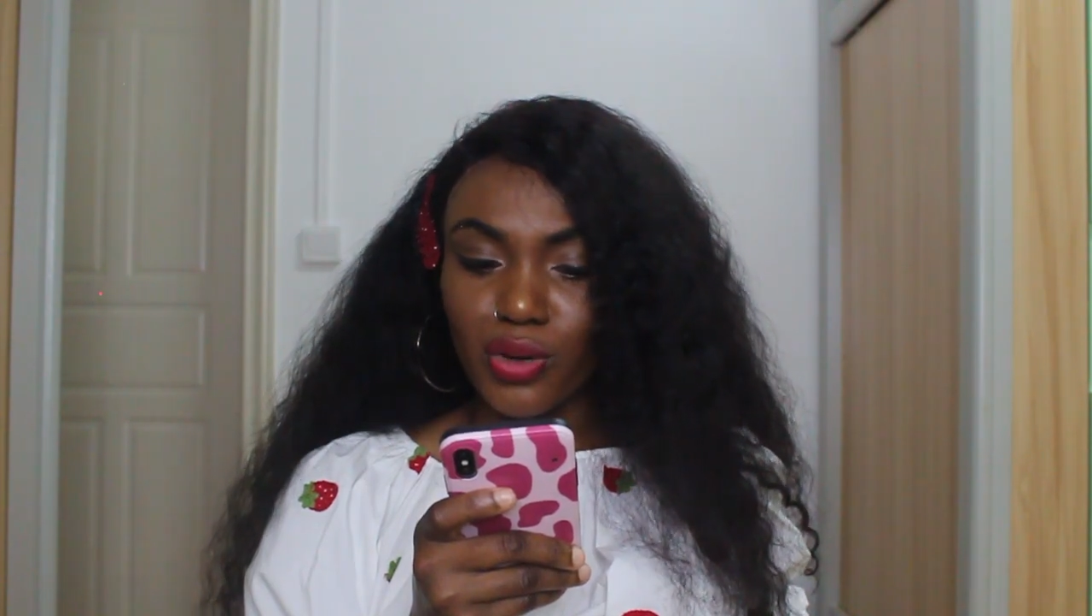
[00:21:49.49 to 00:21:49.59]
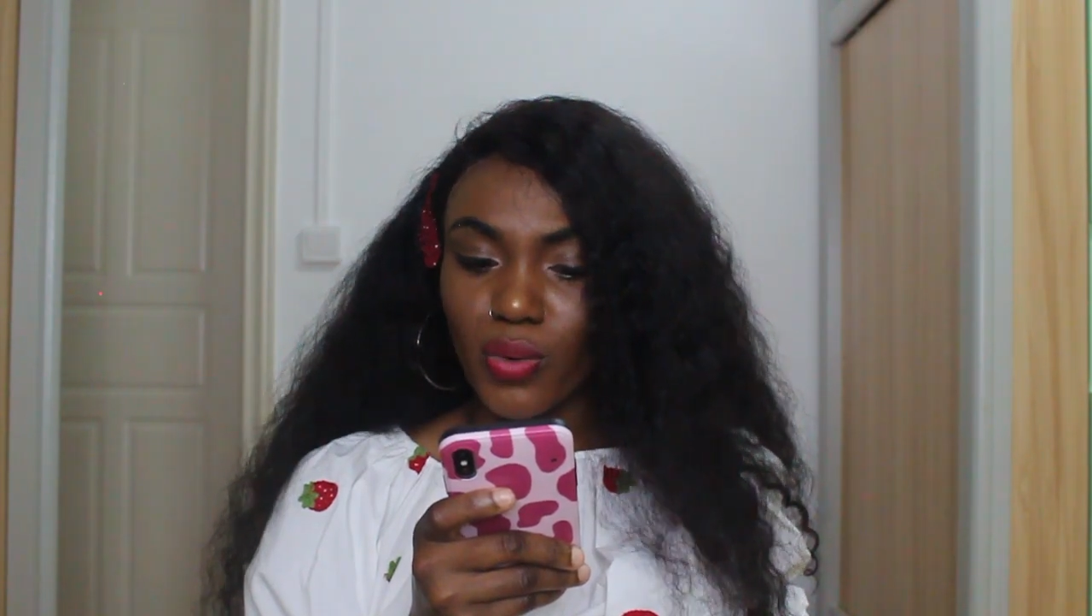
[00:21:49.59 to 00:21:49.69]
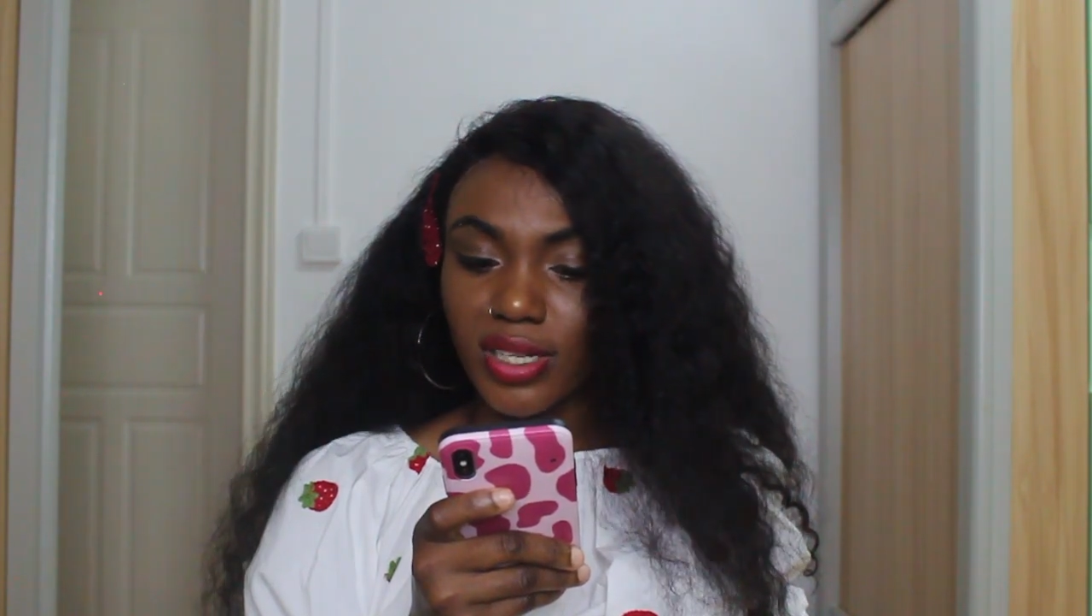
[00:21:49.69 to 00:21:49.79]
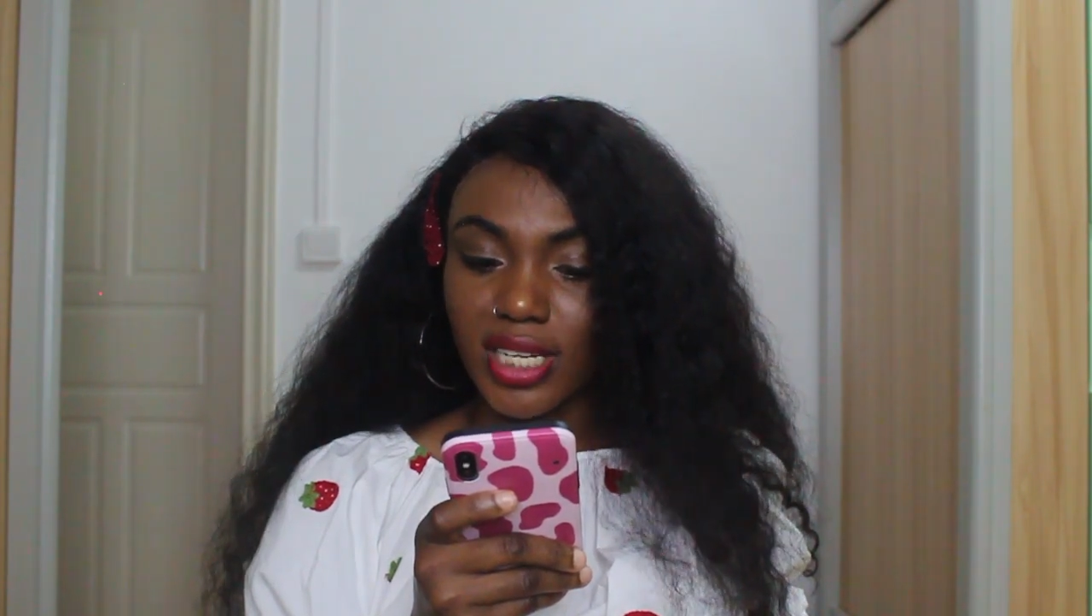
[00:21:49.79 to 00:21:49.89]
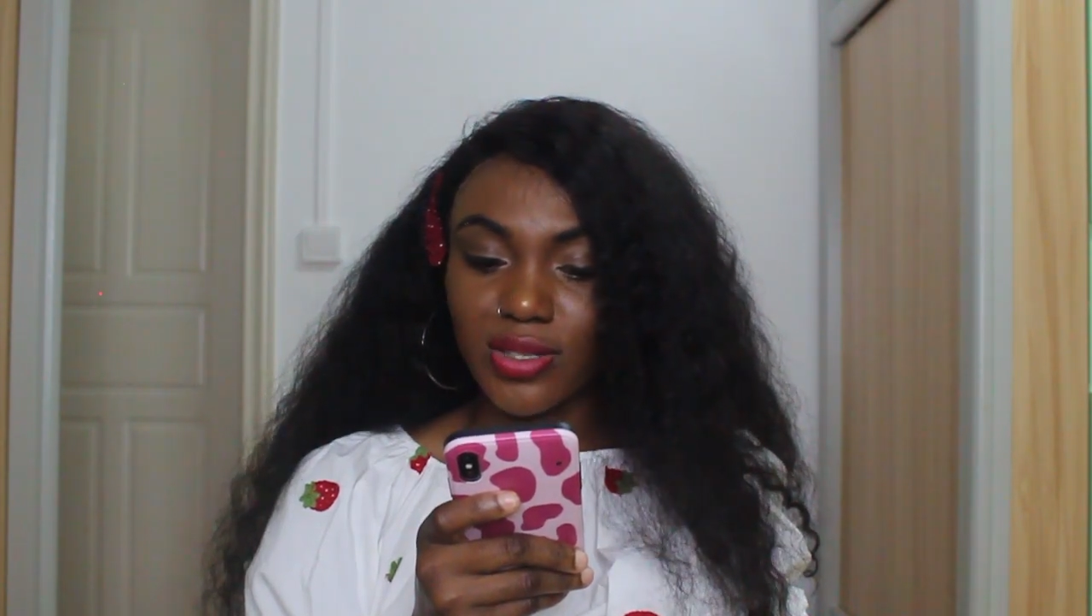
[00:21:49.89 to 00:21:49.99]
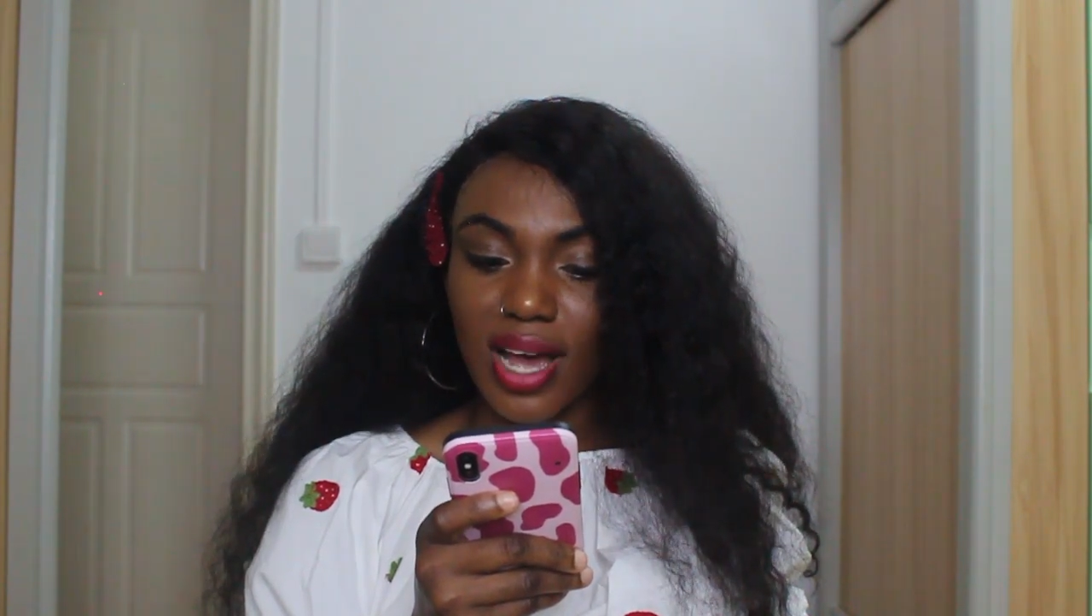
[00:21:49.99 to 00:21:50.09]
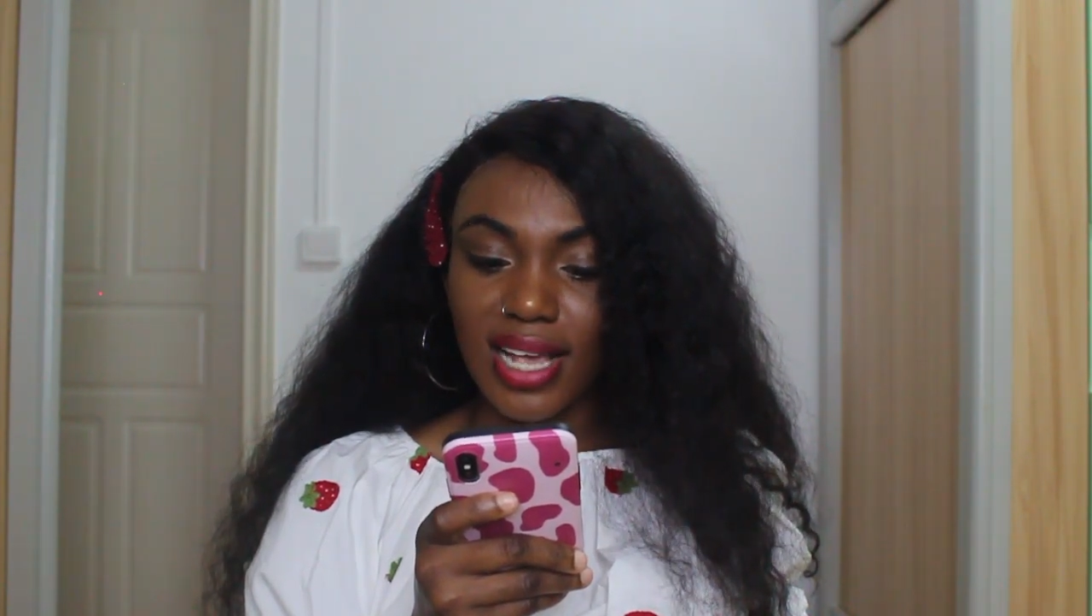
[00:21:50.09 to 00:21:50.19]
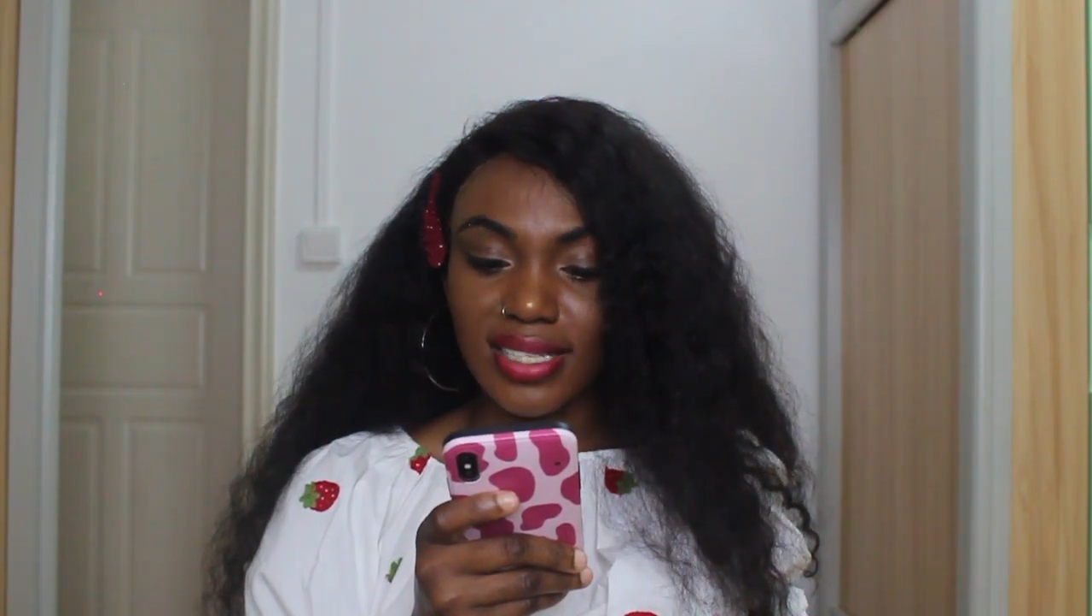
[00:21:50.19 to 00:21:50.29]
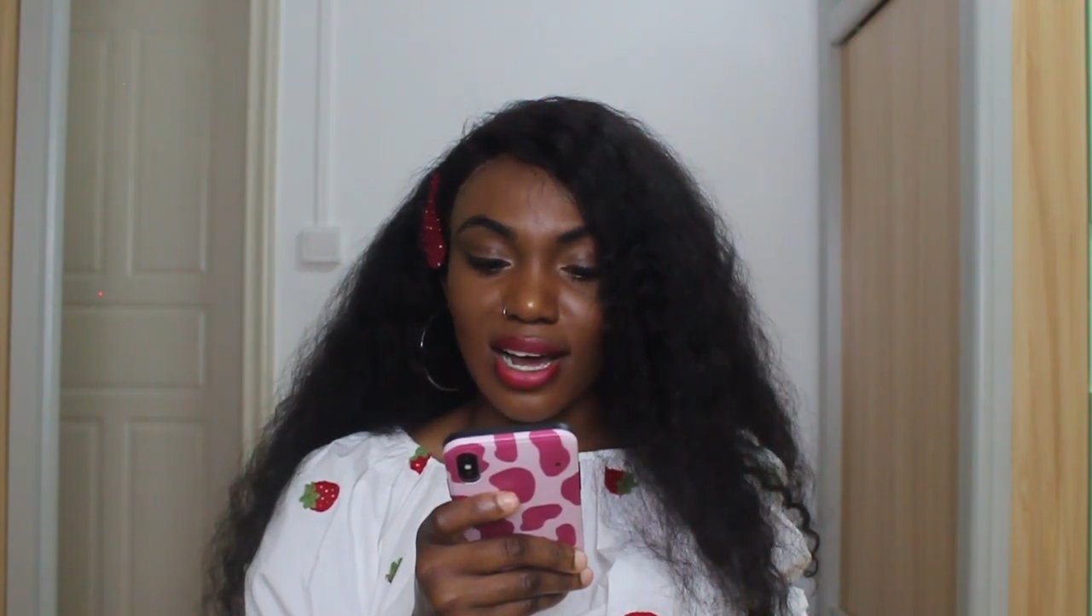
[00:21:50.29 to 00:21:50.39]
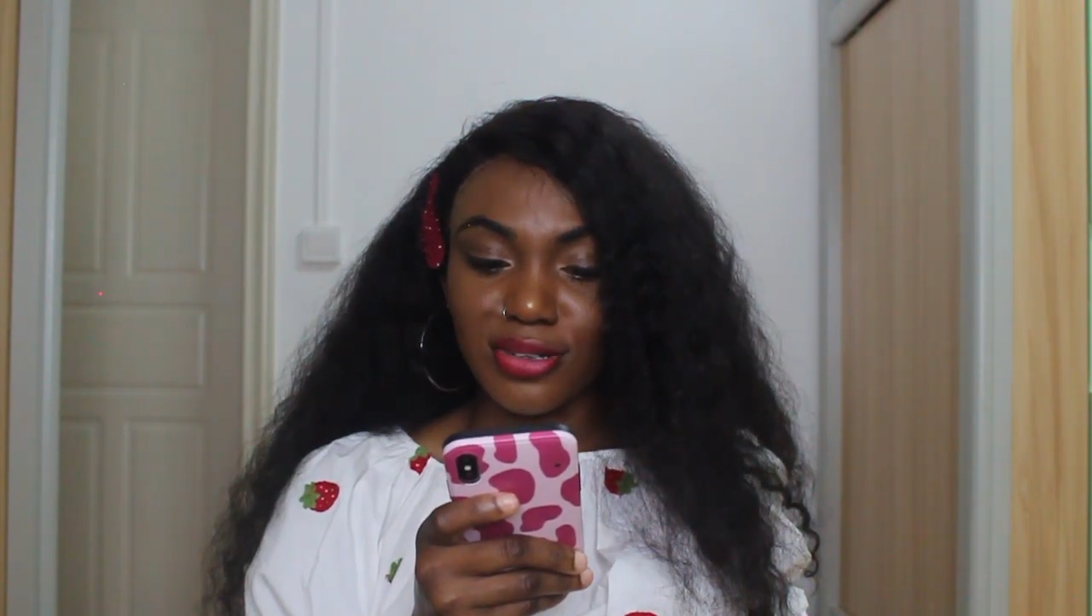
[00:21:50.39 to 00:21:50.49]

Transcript: you wanted to ask